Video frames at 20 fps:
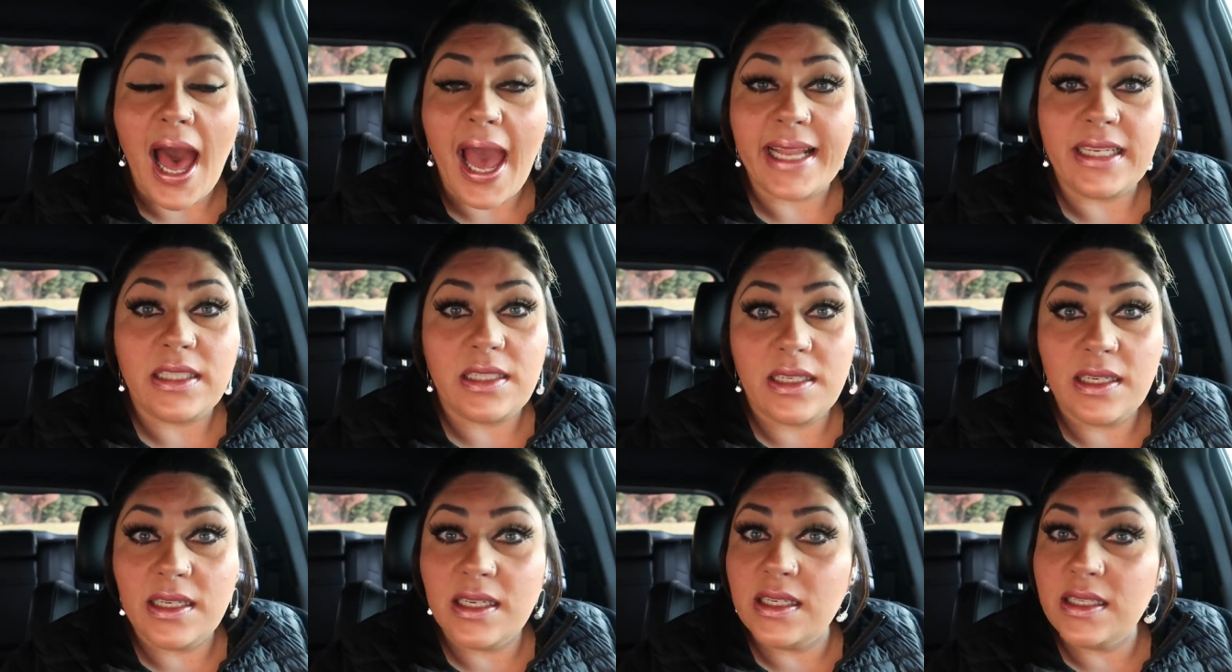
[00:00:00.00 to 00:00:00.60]

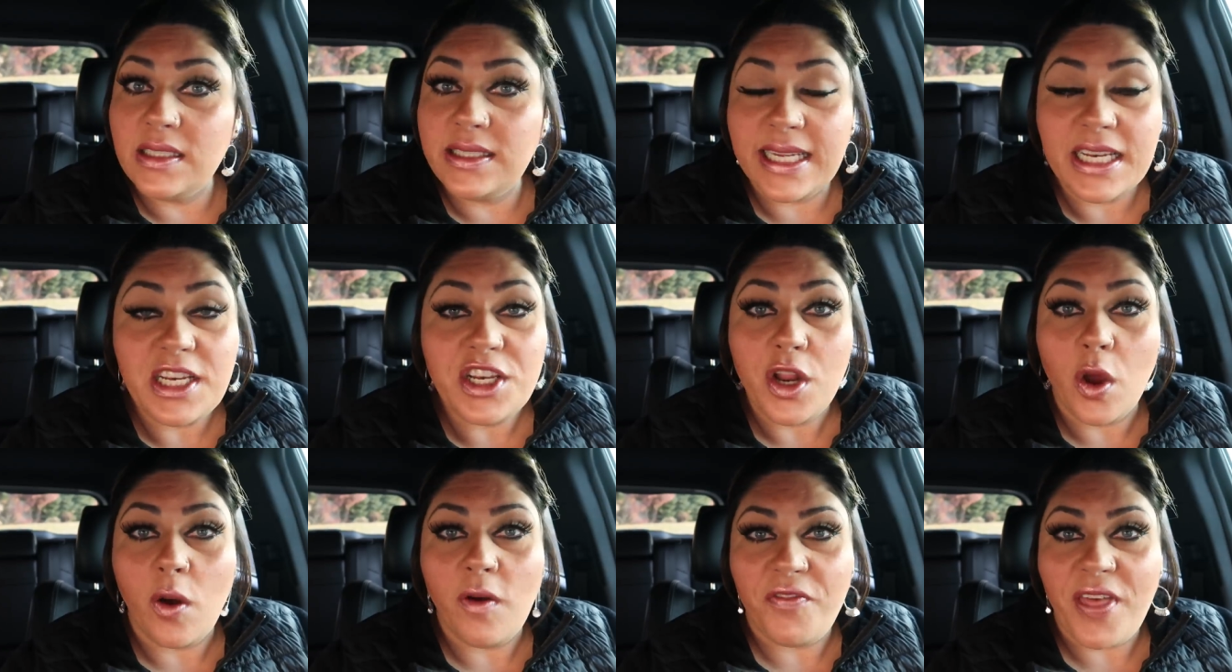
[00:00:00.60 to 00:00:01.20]
I
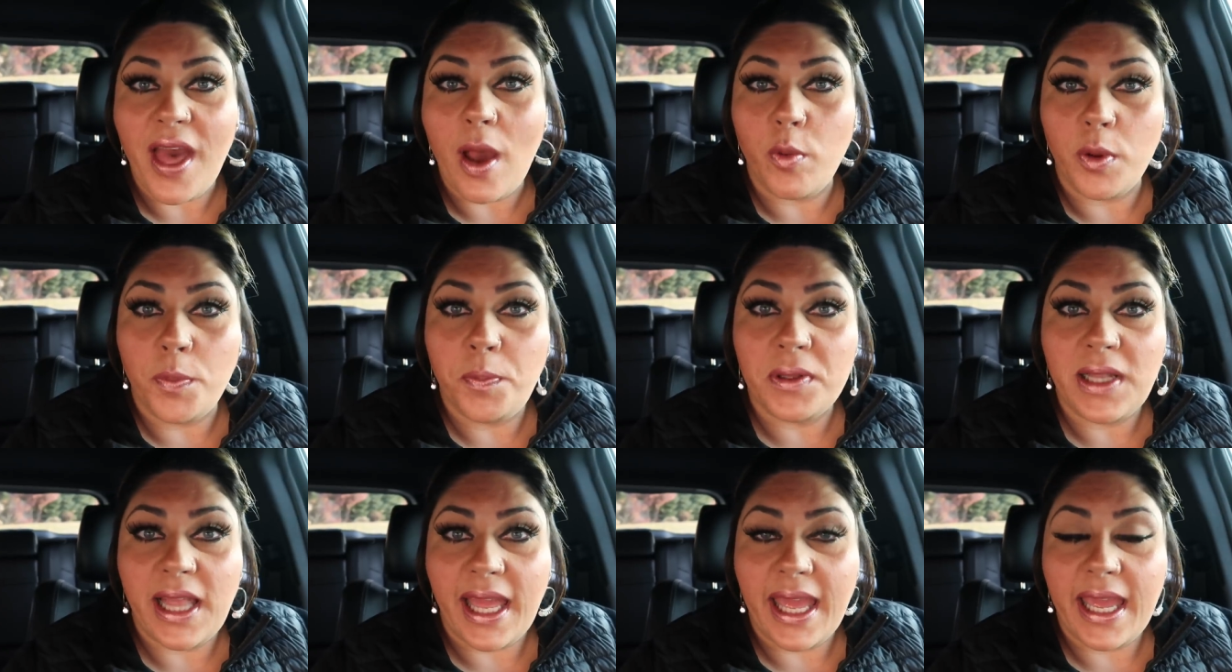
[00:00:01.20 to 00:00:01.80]
didn't know if that
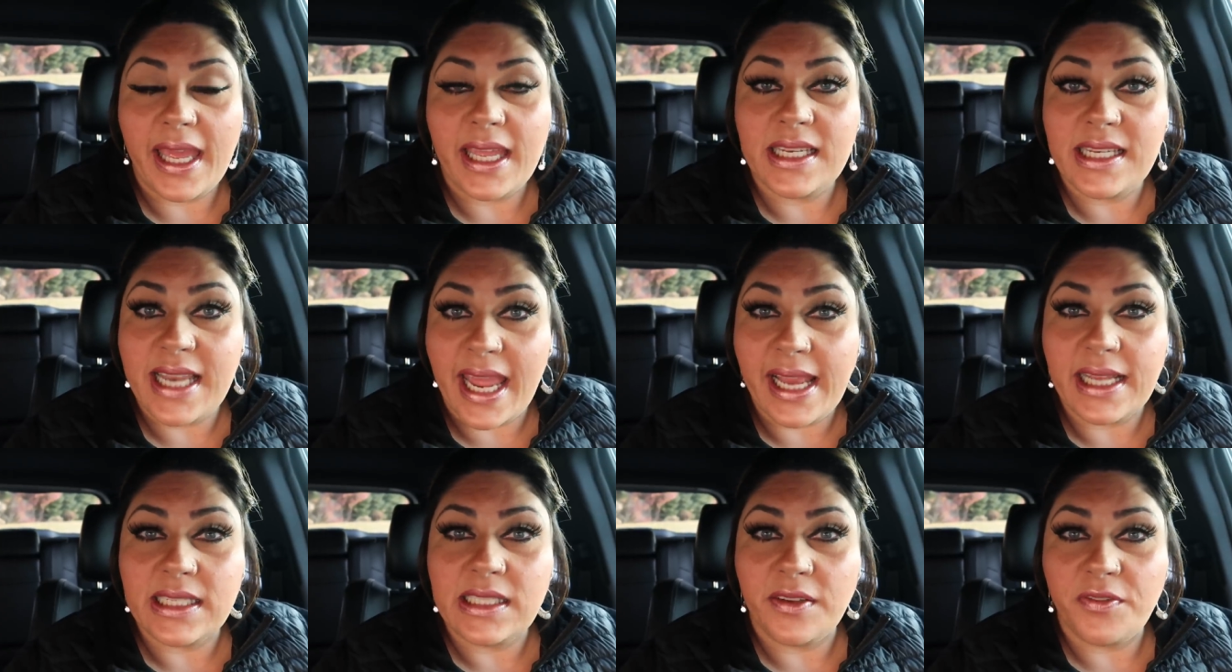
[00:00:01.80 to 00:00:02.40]
would play
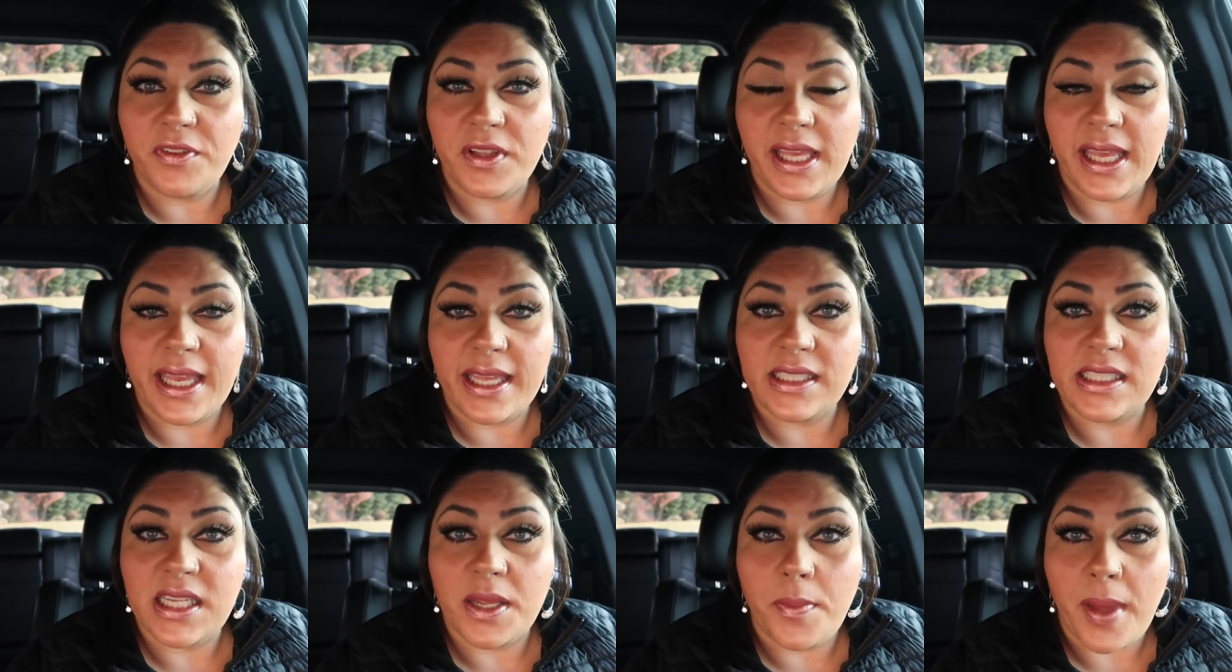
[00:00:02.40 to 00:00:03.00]

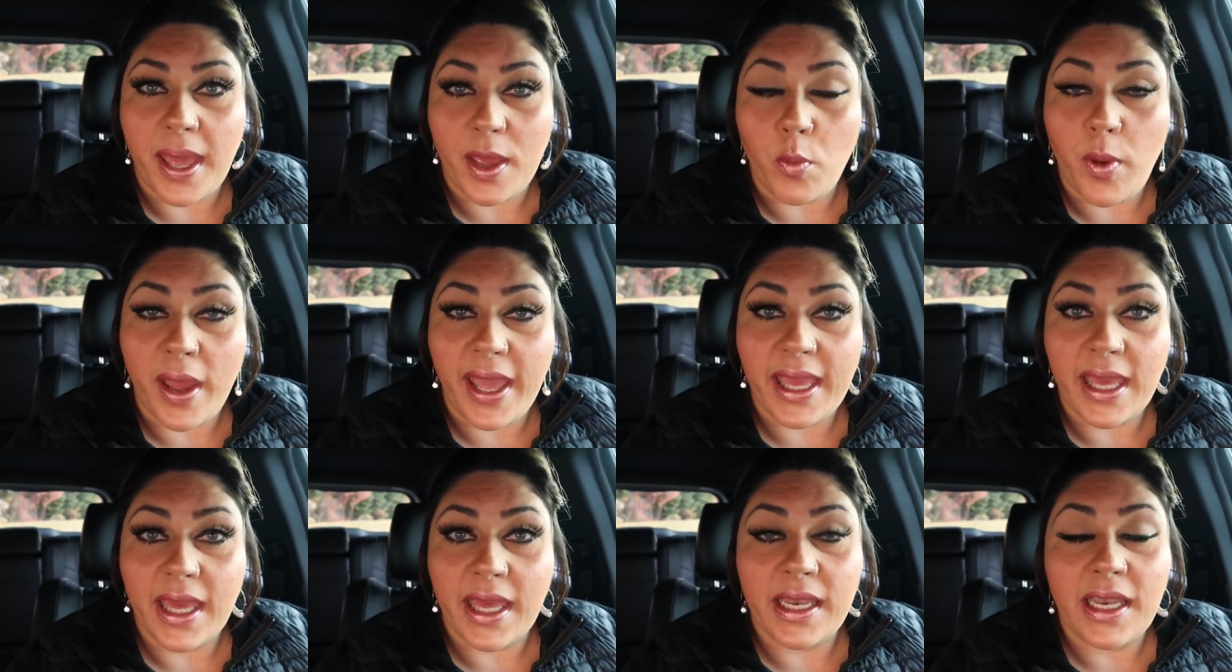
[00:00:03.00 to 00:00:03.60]
negatively into my
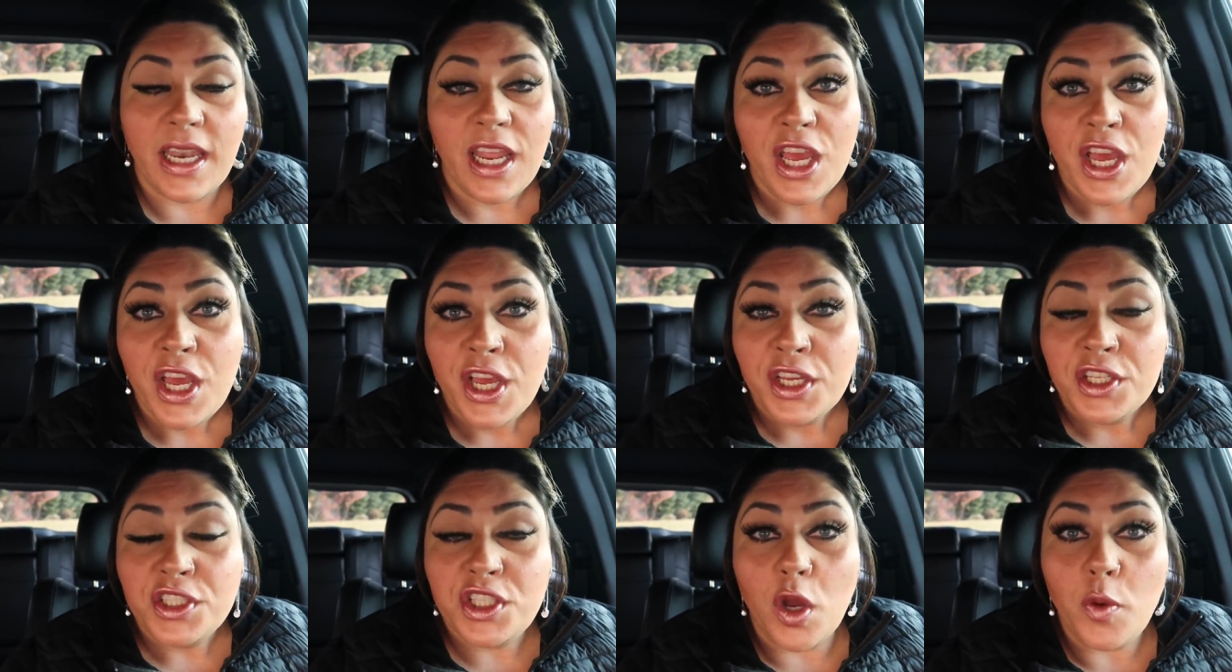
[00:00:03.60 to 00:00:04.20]
weigh-in.
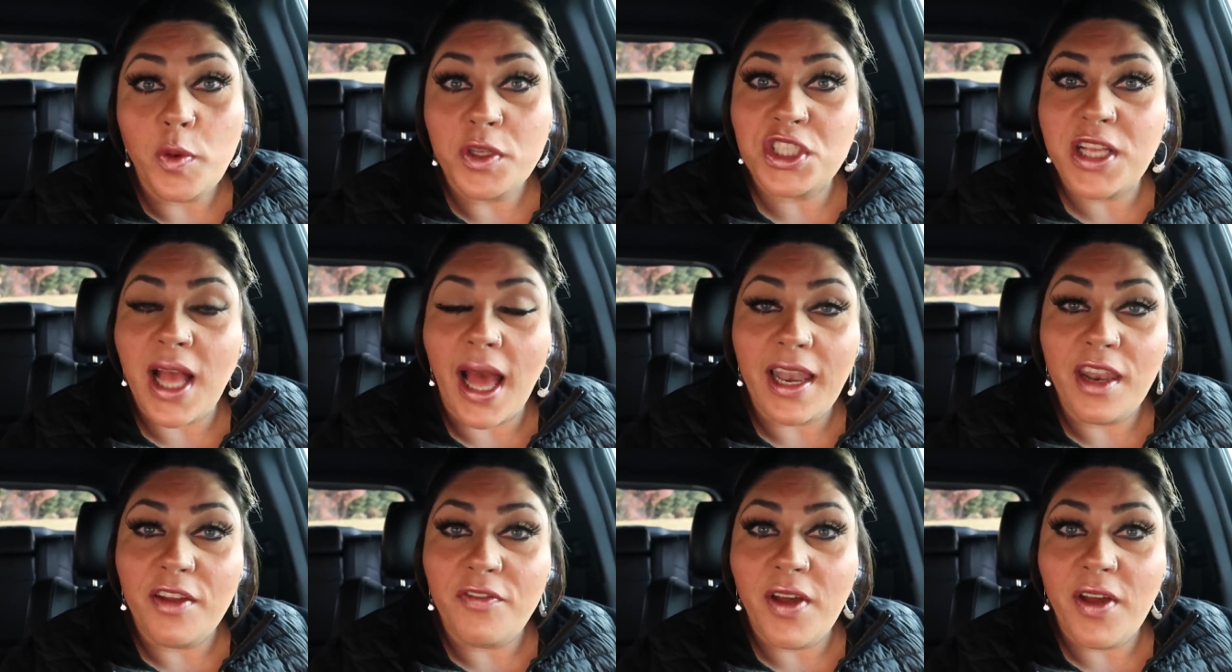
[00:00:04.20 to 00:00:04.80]
So it was kind